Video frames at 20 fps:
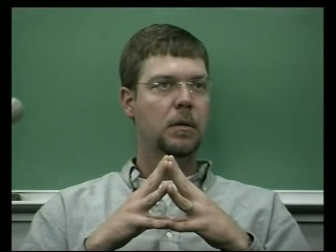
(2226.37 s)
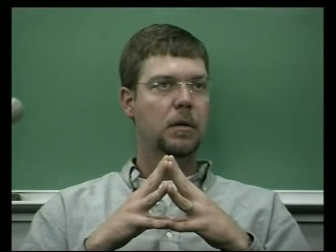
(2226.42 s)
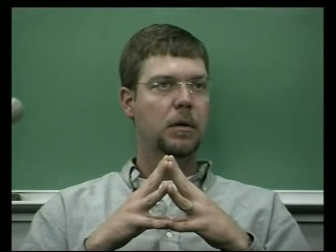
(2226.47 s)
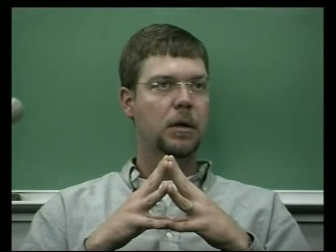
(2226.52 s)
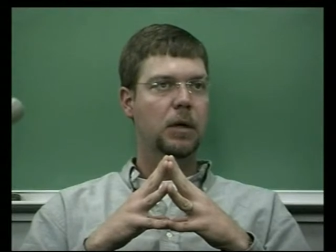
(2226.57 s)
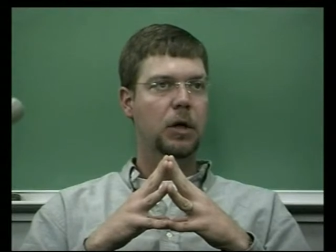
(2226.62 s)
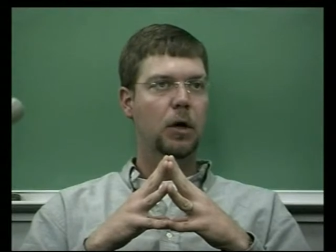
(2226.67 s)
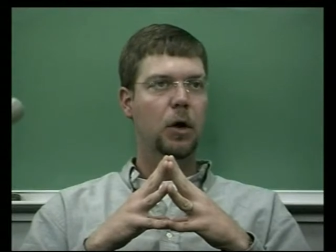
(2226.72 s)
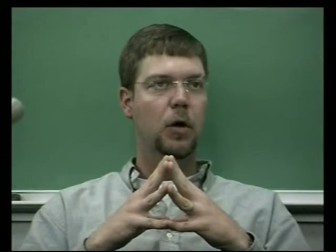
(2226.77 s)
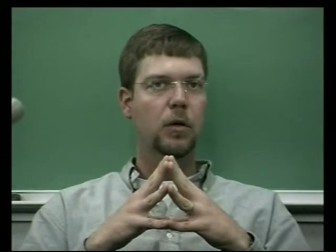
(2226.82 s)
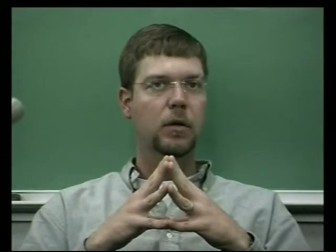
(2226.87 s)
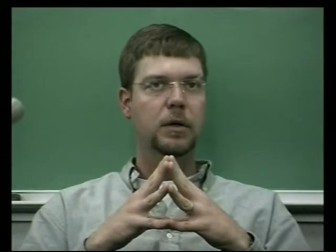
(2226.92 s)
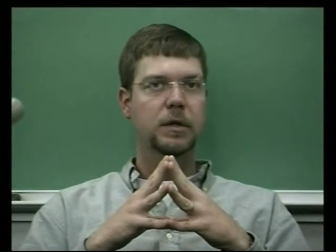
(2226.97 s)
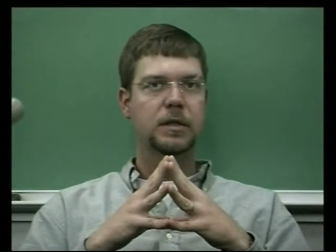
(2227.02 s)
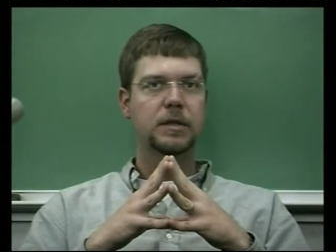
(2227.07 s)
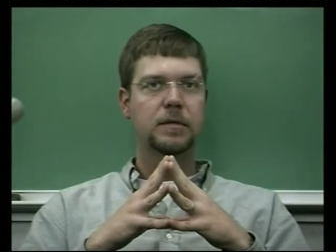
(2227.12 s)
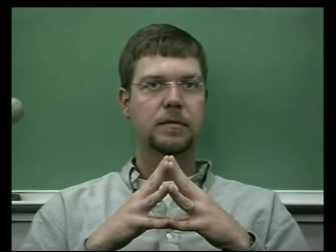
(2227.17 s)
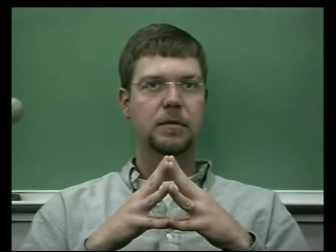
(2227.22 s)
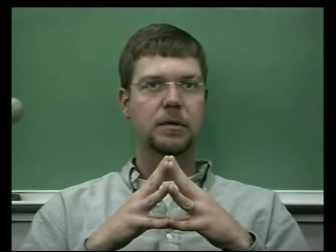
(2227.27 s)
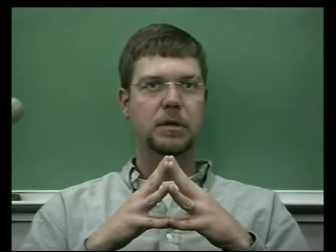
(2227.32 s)
The
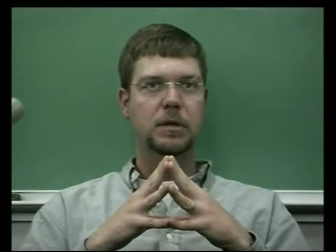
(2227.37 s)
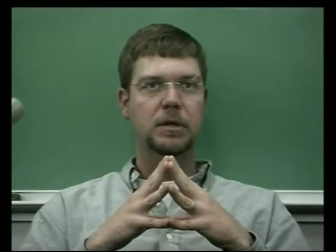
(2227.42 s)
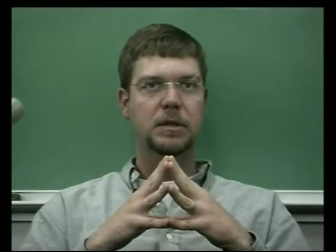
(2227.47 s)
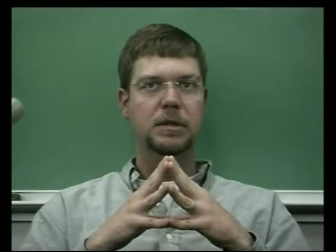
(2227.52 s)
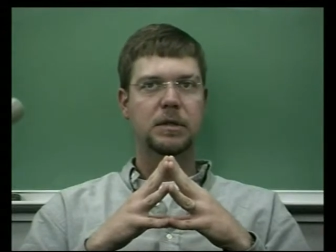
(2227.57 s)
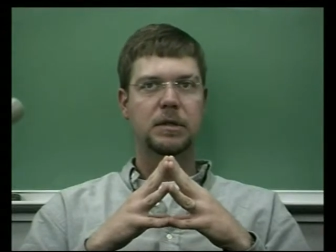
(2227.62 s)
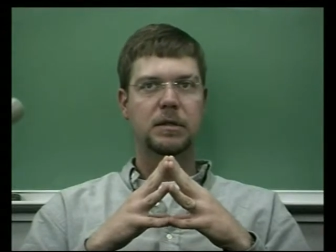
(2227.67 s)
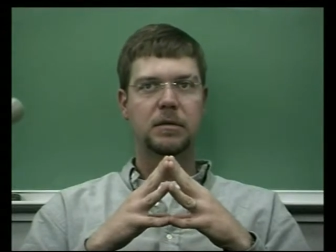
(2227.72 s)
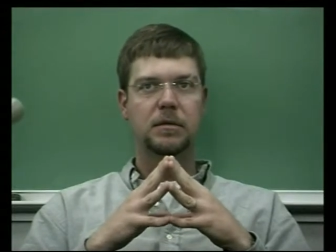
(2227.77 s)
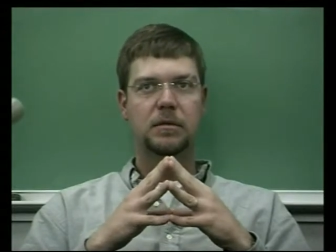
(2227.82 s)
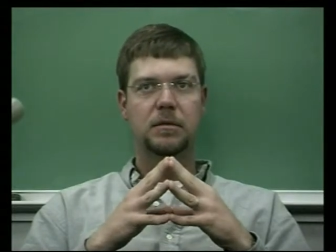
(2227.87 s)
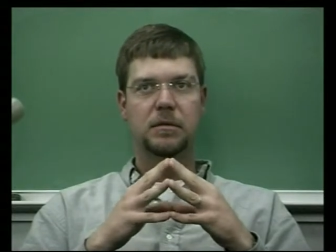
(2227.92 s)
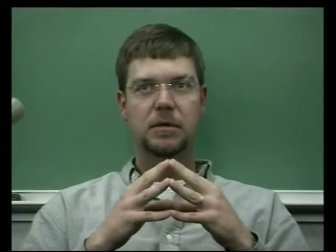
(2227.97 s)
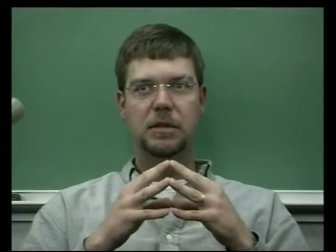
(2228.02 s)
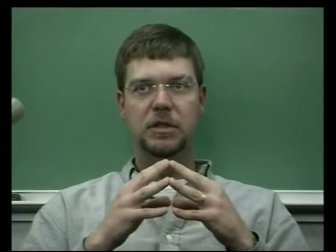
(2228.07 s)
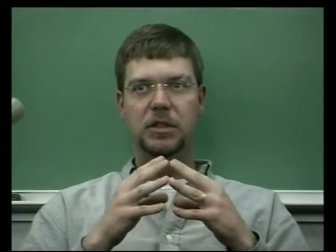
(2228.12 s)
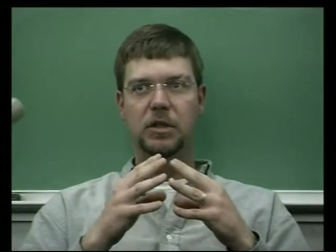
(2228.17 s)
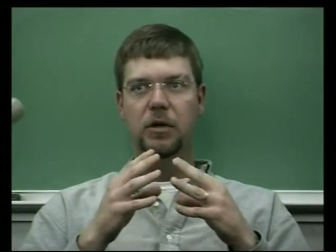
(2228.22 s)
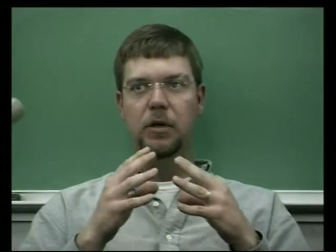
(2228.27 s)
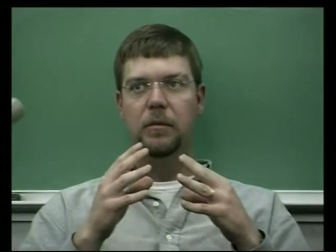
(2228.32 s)
oldest was
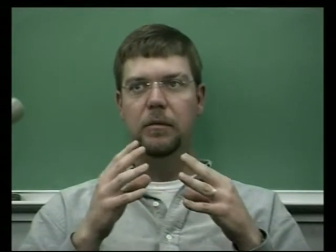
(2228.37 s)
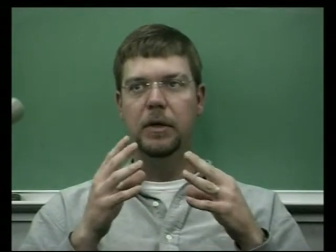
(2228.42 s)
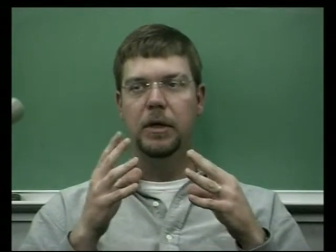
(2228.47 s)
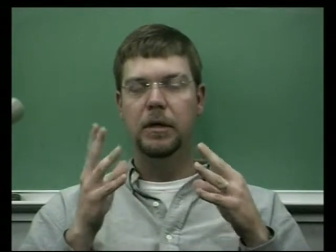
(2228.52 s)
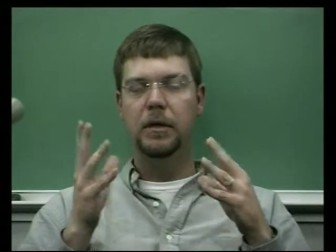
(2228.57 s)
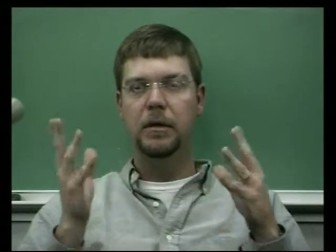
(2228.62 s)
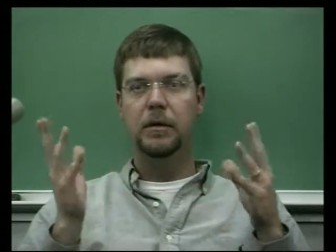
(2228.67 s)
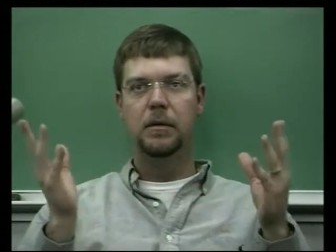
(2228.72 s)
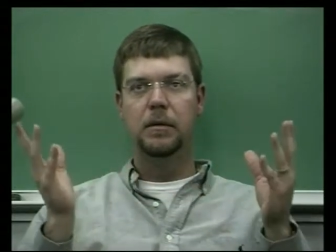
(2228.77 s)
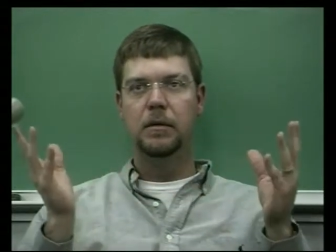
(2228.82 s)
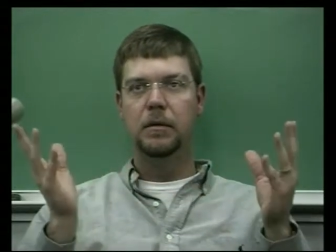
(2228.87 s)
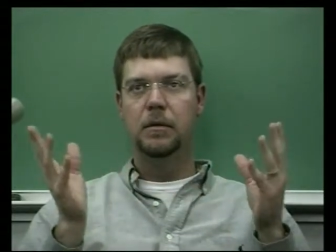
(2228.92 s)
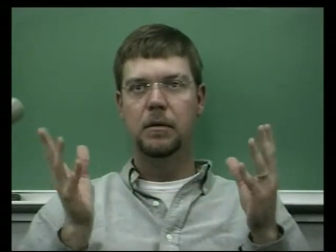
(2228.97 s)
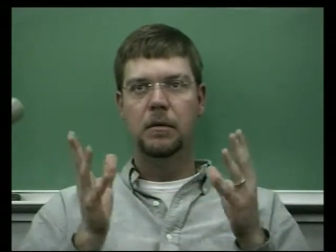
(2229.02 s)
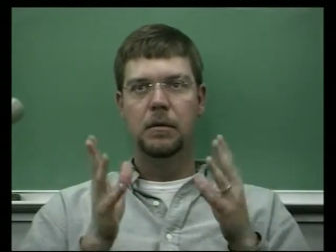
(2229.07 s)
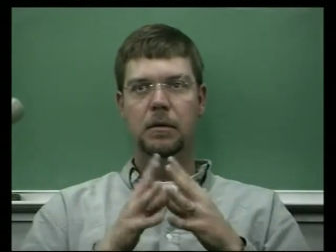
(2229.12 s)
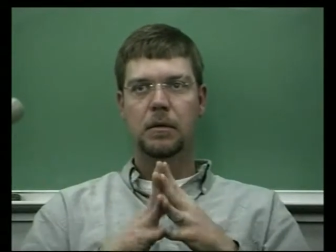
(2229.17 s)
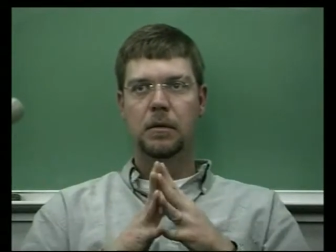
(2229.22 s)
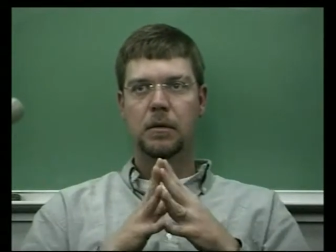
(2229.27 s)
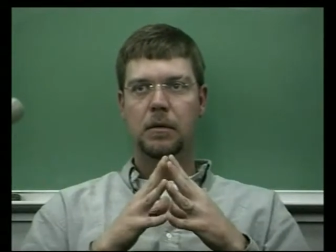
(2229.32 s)
a gentleman
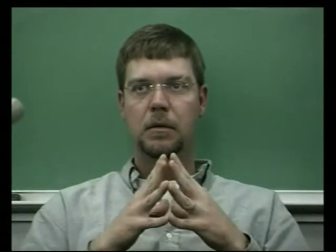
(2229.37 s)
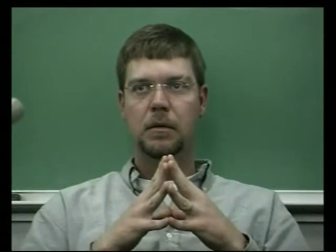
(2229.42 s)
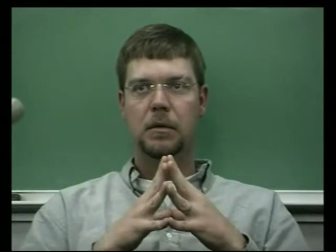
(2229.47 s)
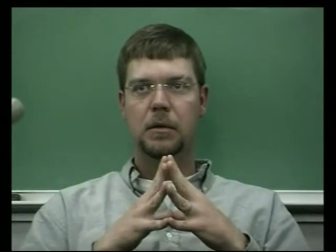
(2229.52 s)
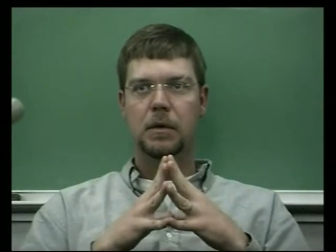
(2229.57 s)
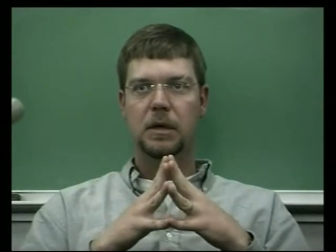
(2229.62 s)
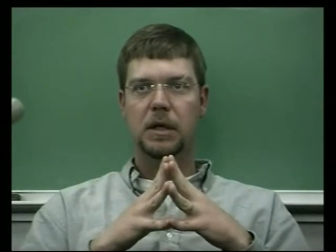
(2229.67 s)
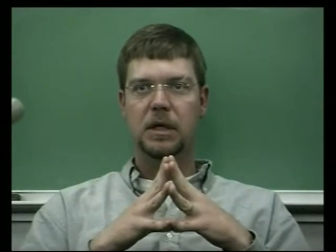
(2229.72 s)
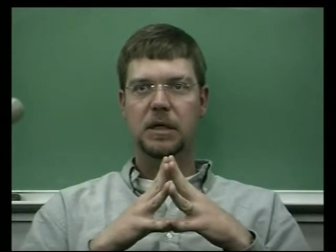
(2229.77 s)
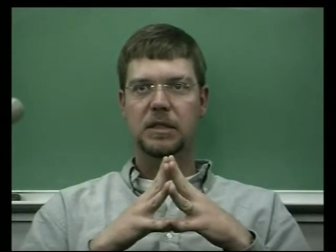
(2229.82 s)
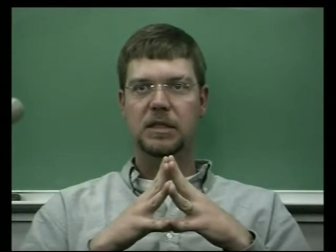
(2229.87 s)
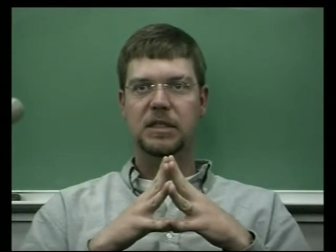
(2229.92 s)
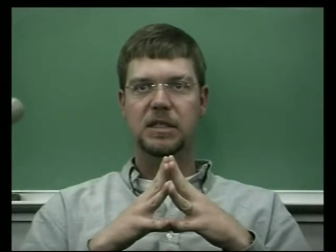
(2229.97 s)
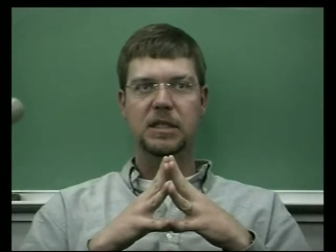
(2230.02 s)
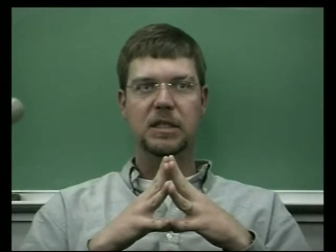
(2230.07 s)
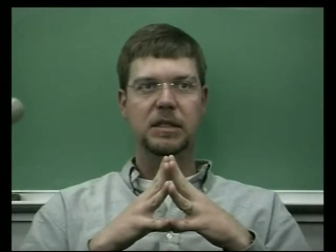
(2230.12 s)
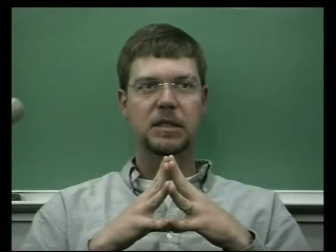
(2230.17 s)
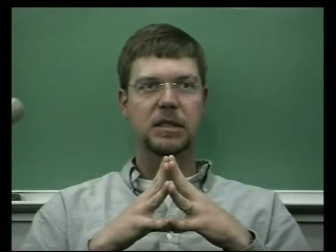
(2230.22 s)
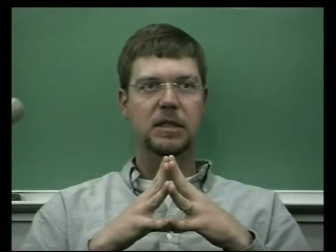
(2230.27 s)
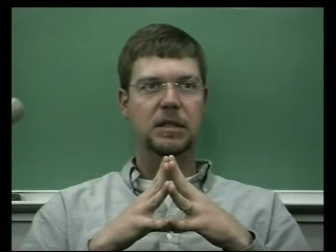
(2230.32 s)
in his
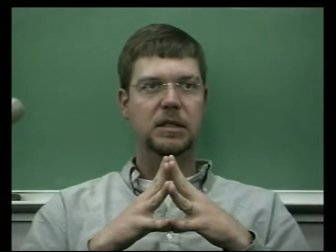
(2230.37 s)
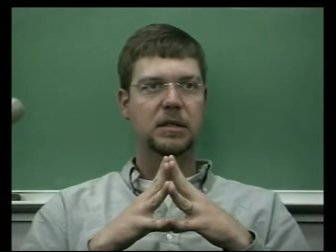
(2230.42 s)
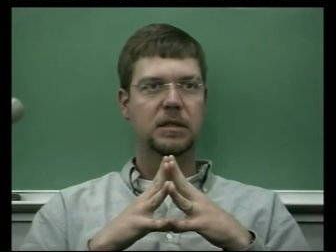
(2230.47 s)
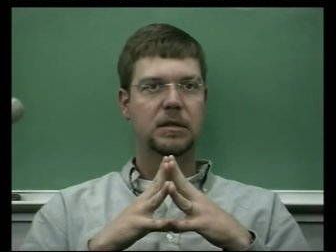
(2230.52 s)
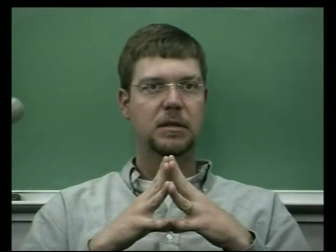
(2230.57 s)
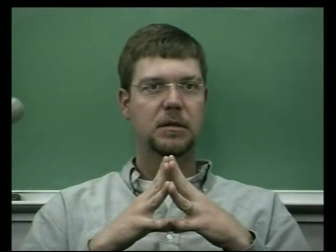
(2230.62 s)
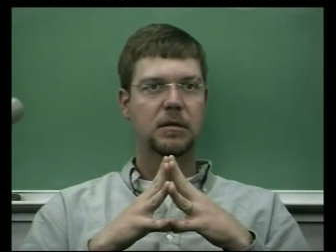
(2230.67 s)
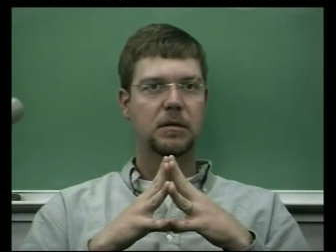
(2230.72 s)
sixties.